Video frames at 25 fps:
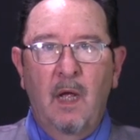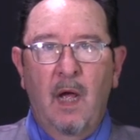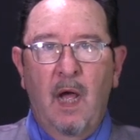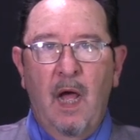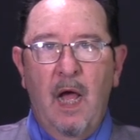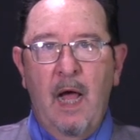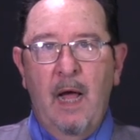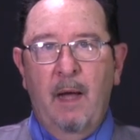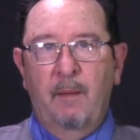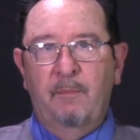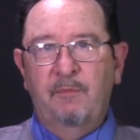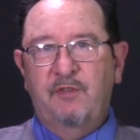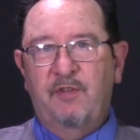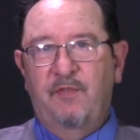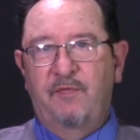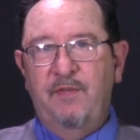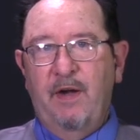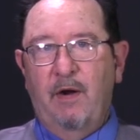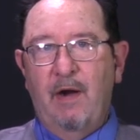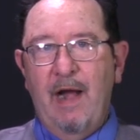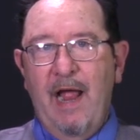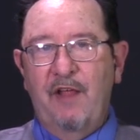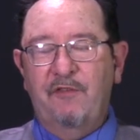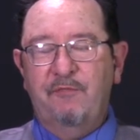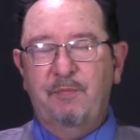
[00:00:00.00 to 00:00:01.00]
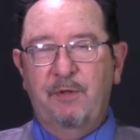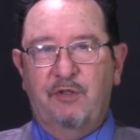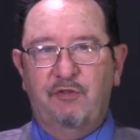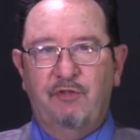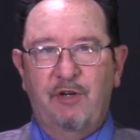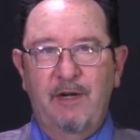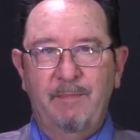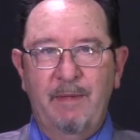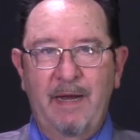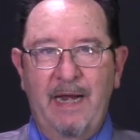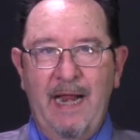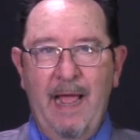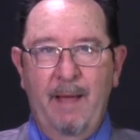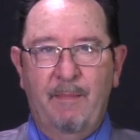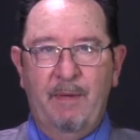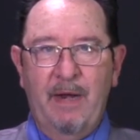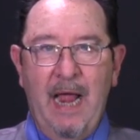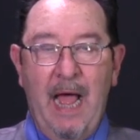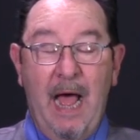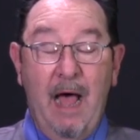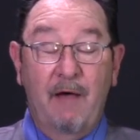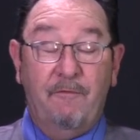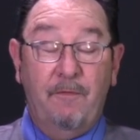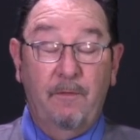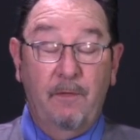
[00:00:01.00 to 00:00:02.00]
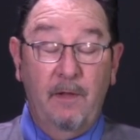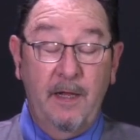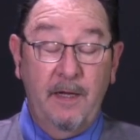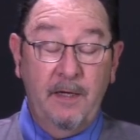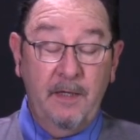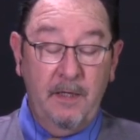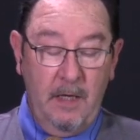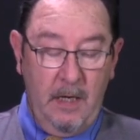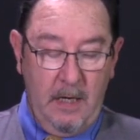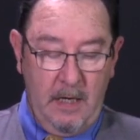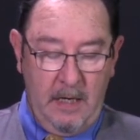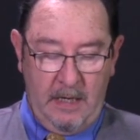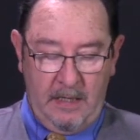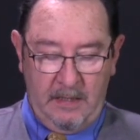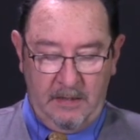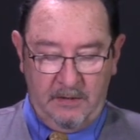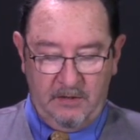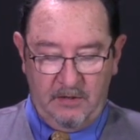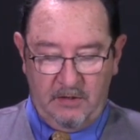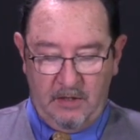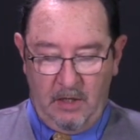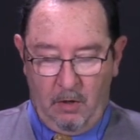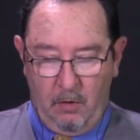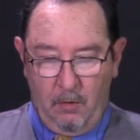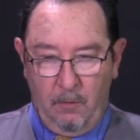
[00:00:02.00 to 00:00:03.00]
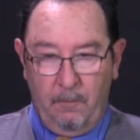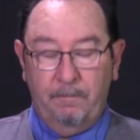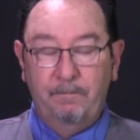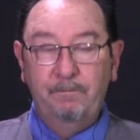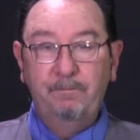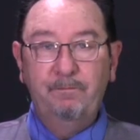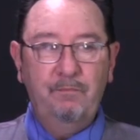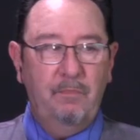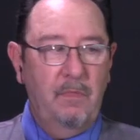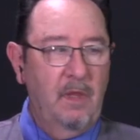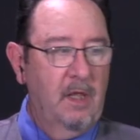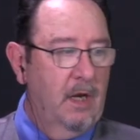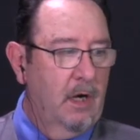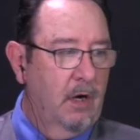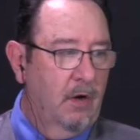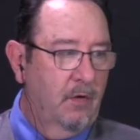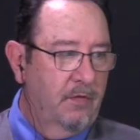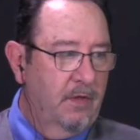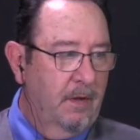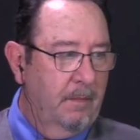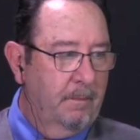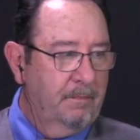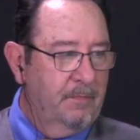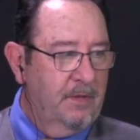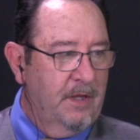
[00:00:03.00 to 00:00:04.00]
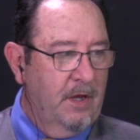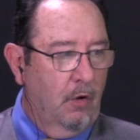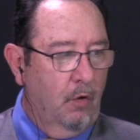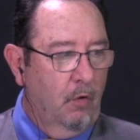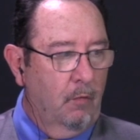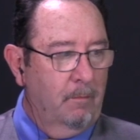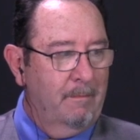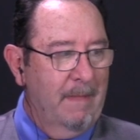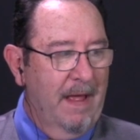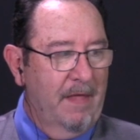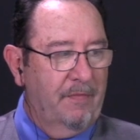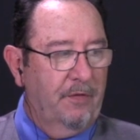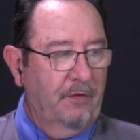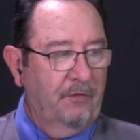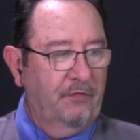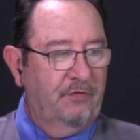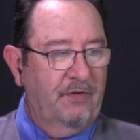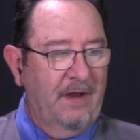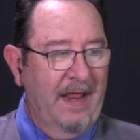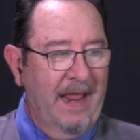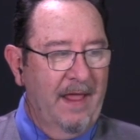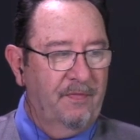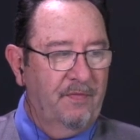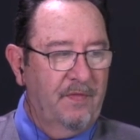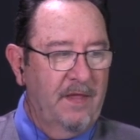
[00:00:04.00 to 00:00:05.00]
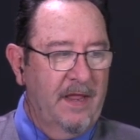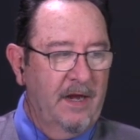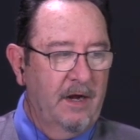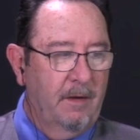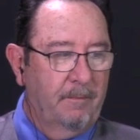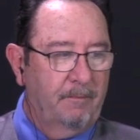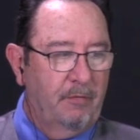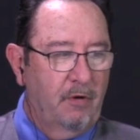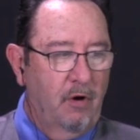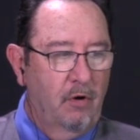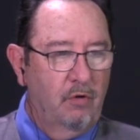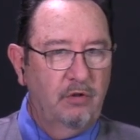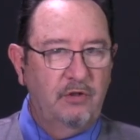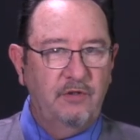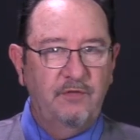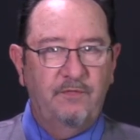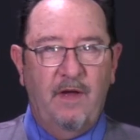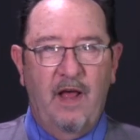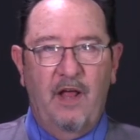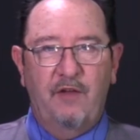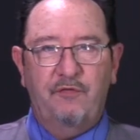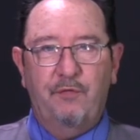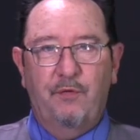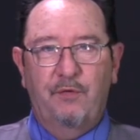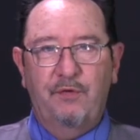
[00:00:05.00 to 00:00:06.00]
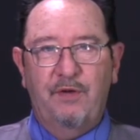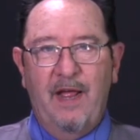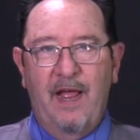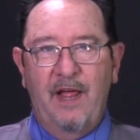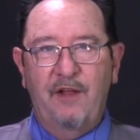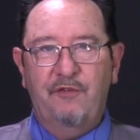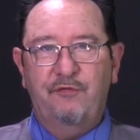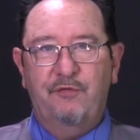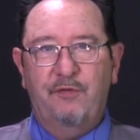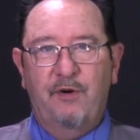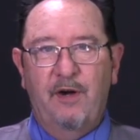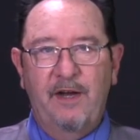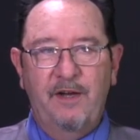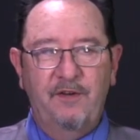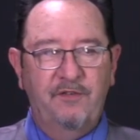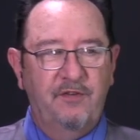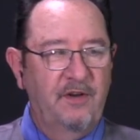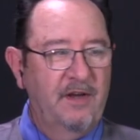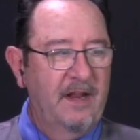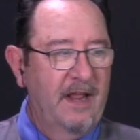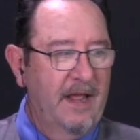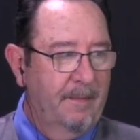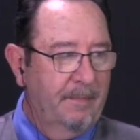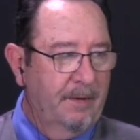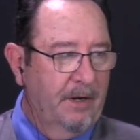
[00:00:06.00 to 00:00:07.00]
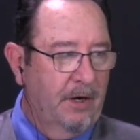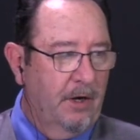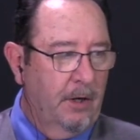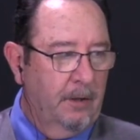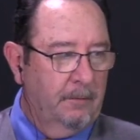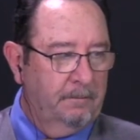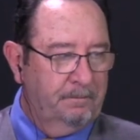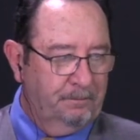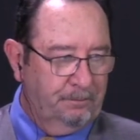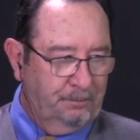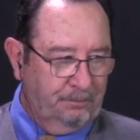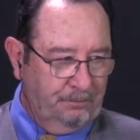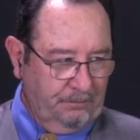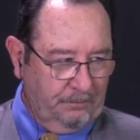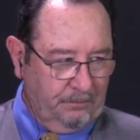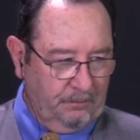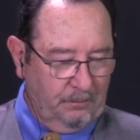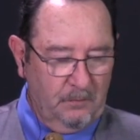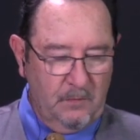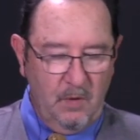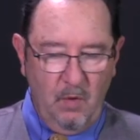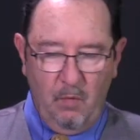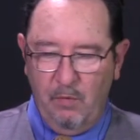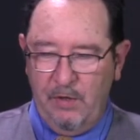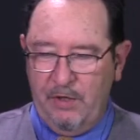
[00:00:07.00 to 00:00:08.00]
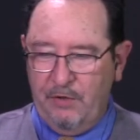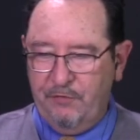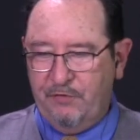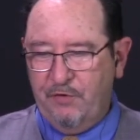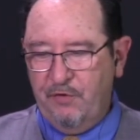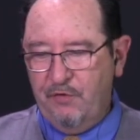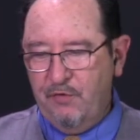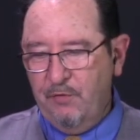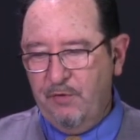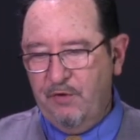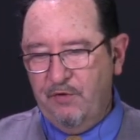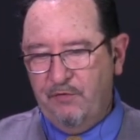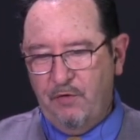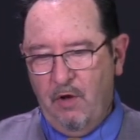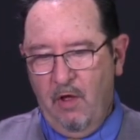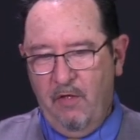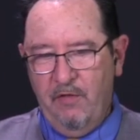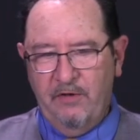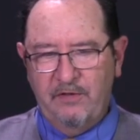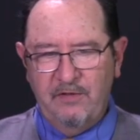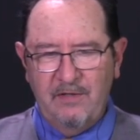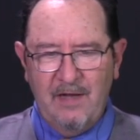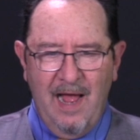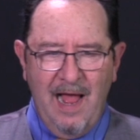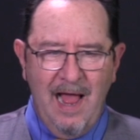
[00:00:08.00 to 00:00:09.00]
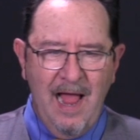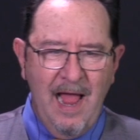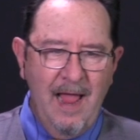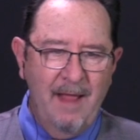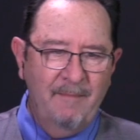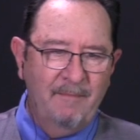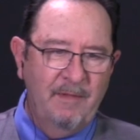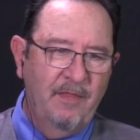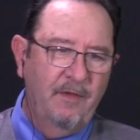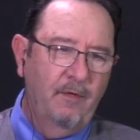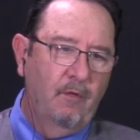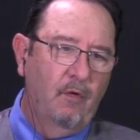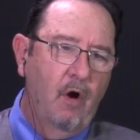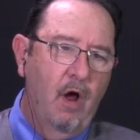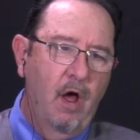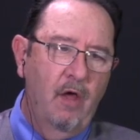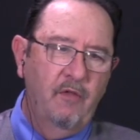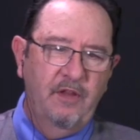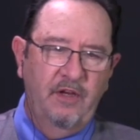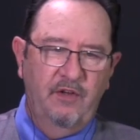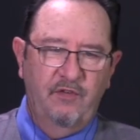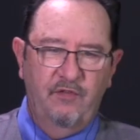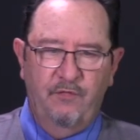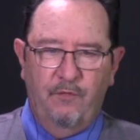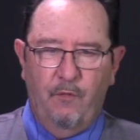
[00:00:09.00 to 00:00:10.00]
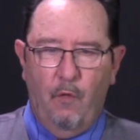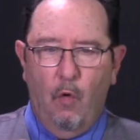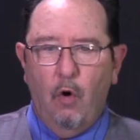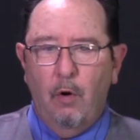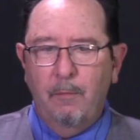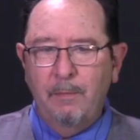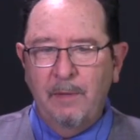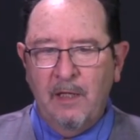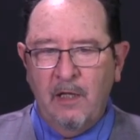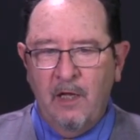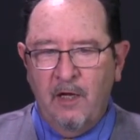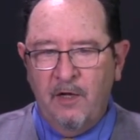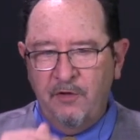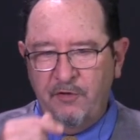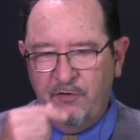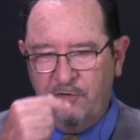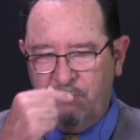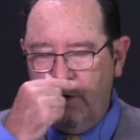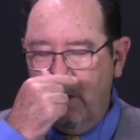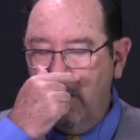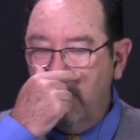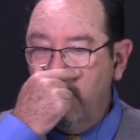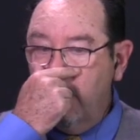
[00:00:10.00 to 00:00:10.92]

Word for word: Um, severe asthma treatment aminophylline. Uh, so you know, the, the old methylxanthine approach, phosphodiesterase inhibitor. We used to do this all the time, and there were all these formulas